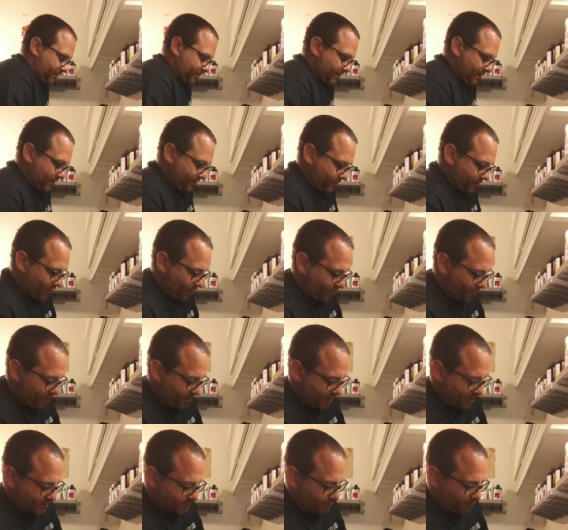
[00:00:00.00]
the
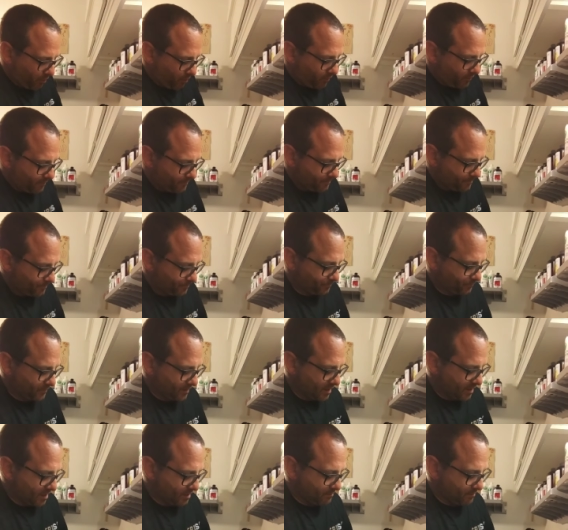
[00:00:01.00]
thickest part,
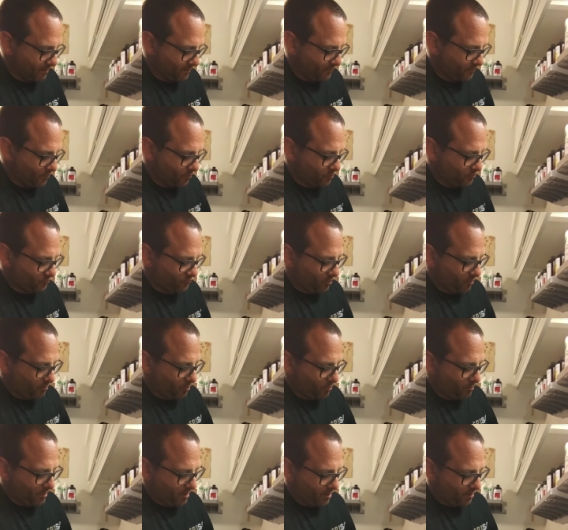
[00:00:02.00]
and get my first rubber
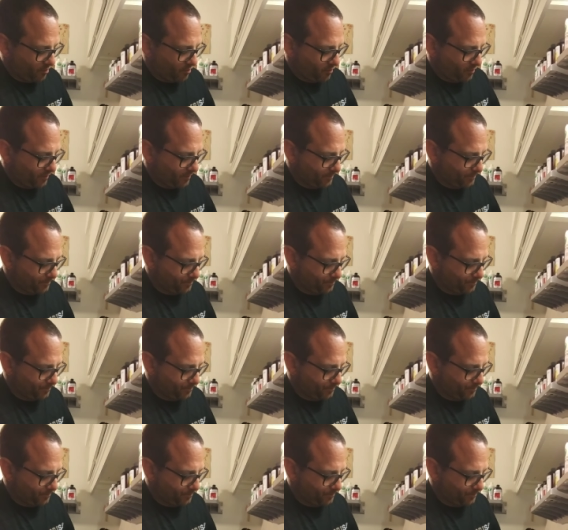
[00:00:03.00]
band on it,